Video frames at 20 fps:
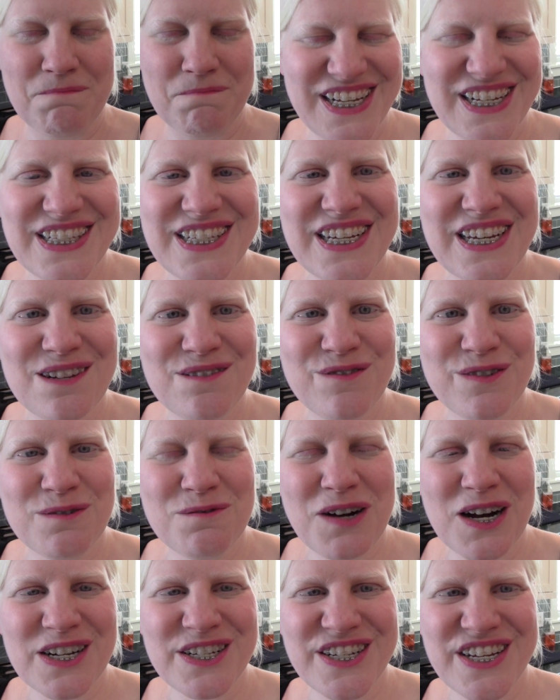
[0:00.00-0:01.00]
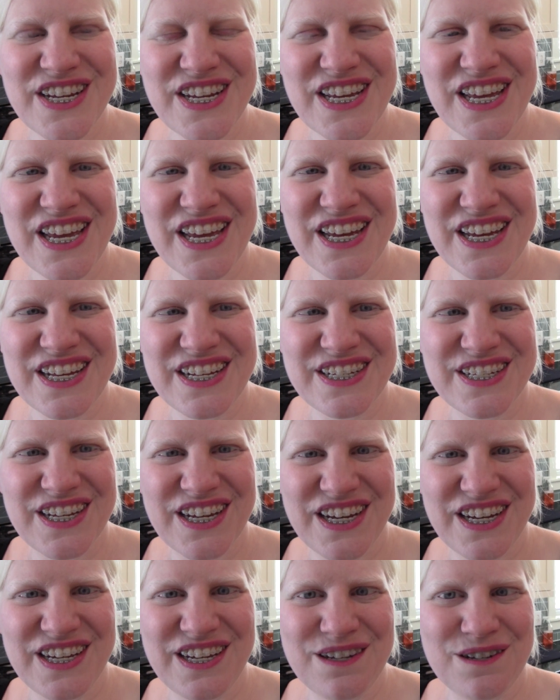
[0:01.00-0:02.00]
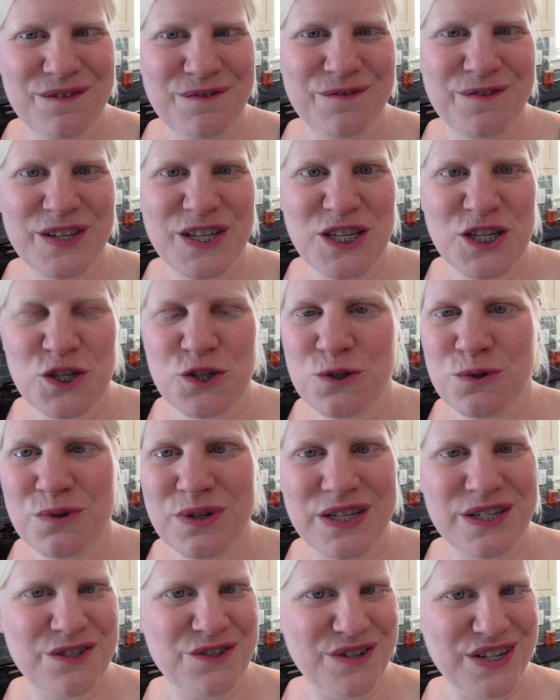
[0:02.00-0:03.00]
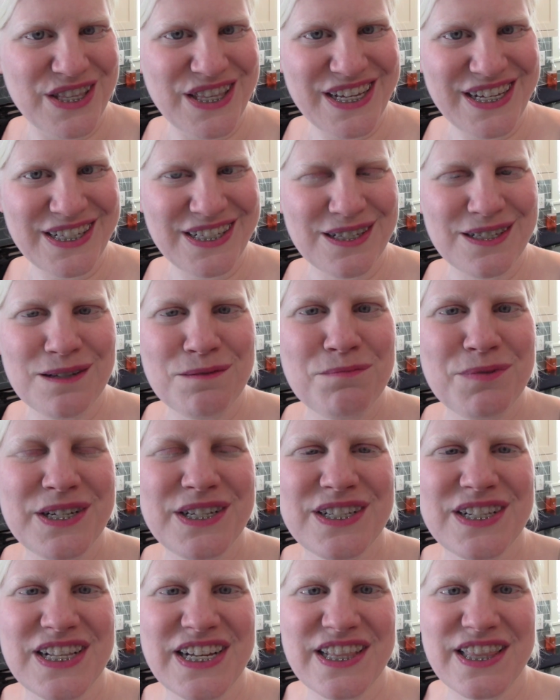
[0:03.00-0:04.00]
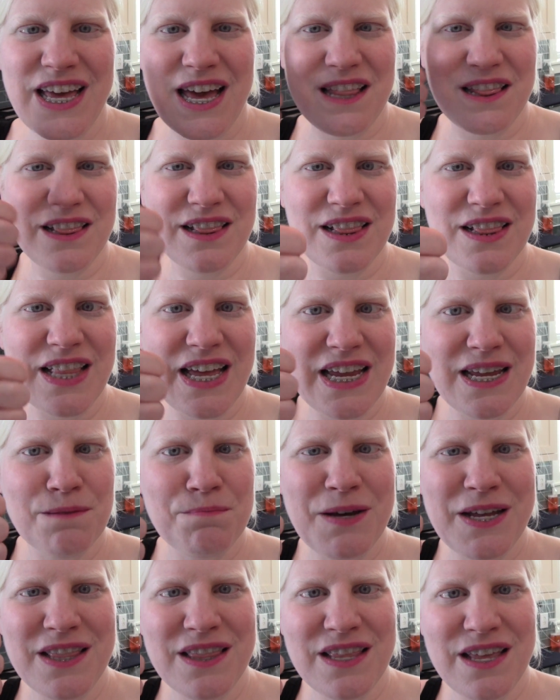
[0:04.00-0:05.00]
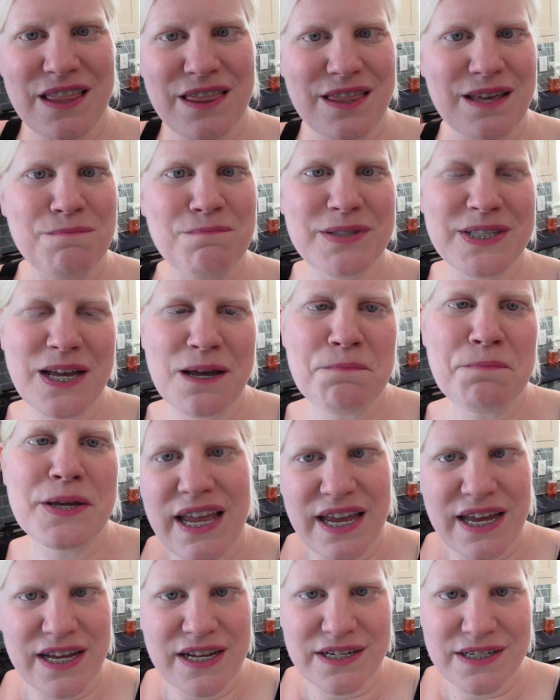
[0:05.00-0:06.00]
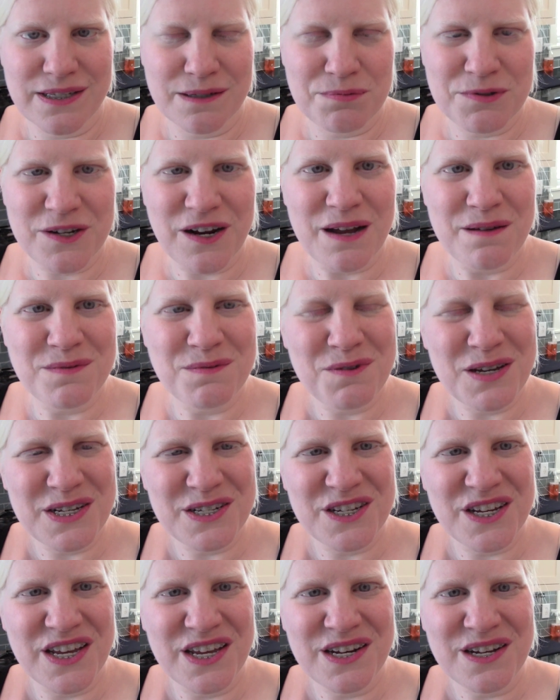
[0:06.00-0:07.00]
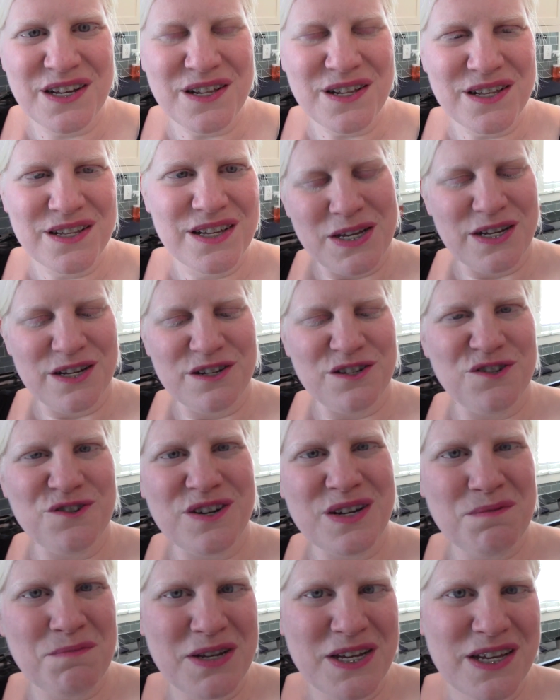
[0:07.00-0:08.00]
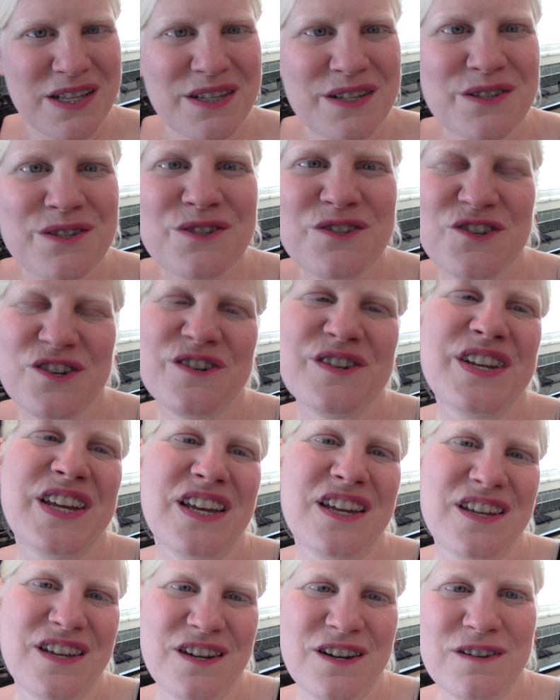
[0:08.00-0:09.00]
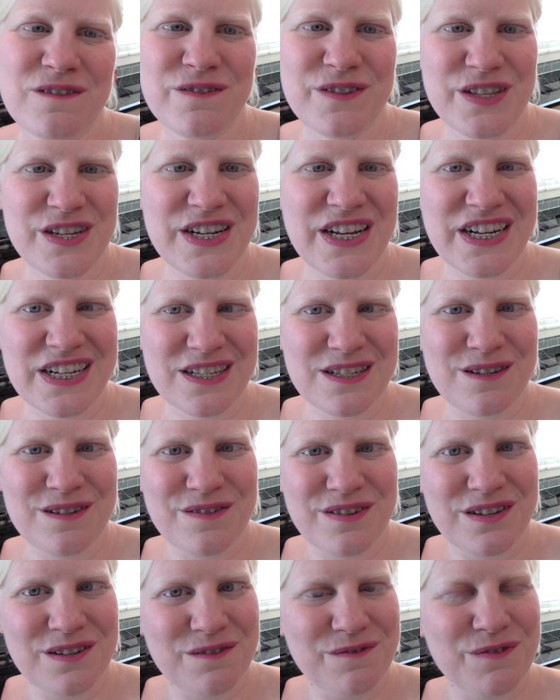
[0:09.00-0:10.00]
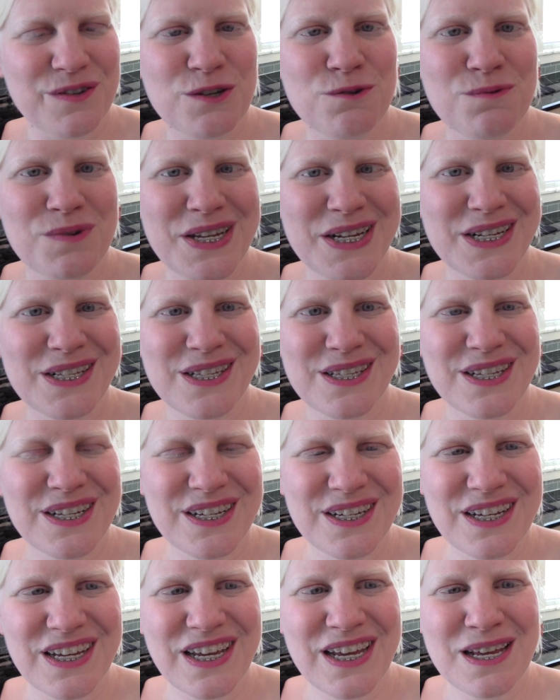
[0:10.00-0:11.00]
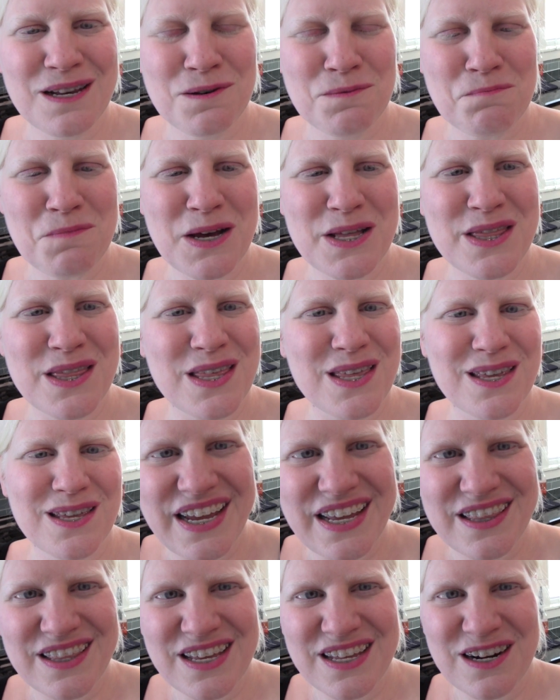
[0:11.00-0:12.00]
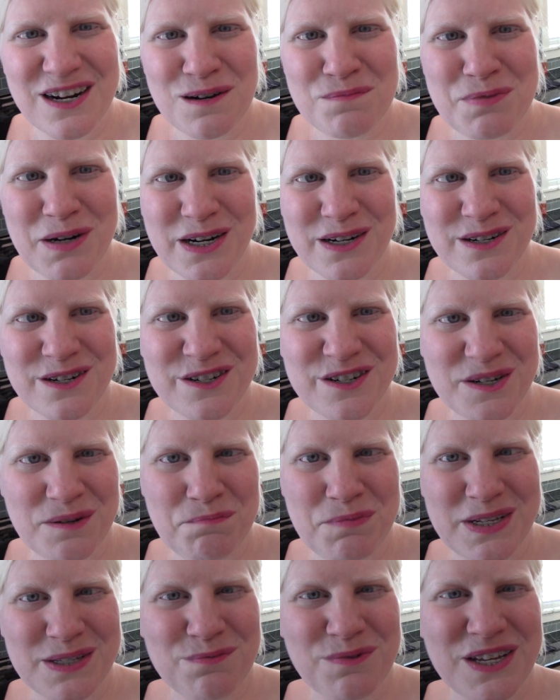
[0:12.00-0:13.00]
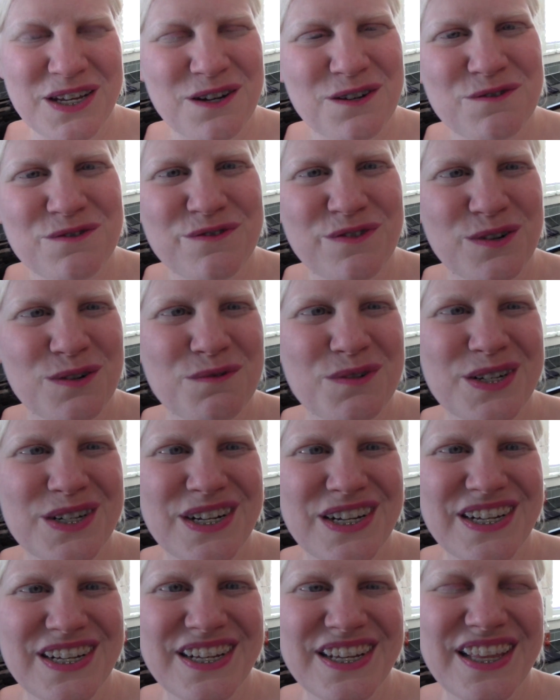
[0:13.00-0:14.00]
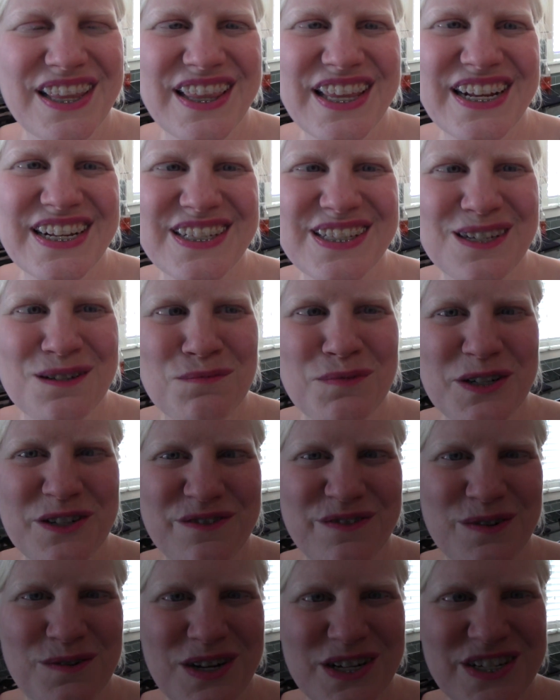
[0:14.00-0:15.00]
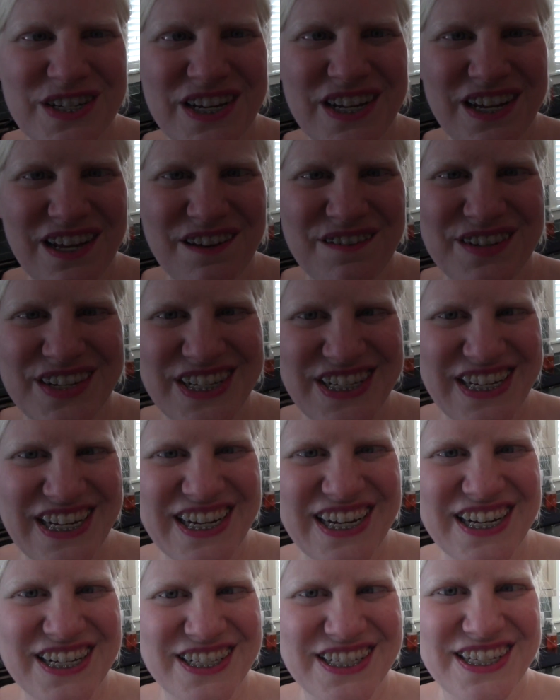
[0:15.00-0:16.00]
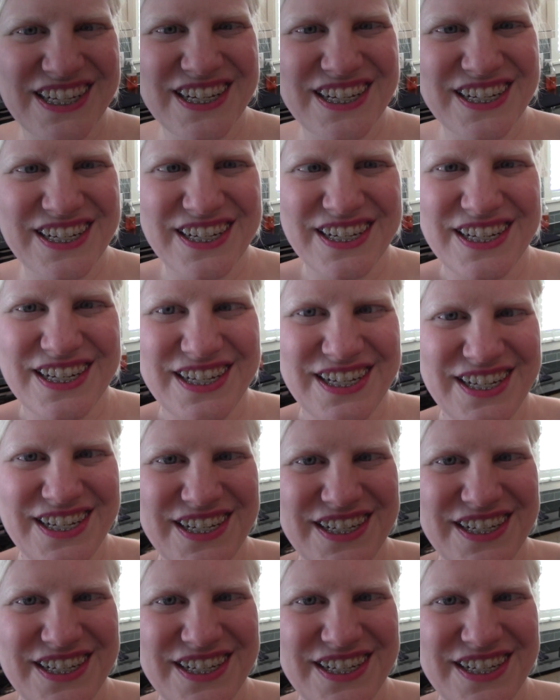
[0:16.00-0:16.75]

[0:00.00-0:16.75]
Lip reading: Thanks again for watching, and if you enjoyed this, please click that like button, that thumbs up, and subscribe to my channel and join me on this journey over the next few weeks and month and then our partnership as we go forward. Thanks so much for watching. Have a good day, guys.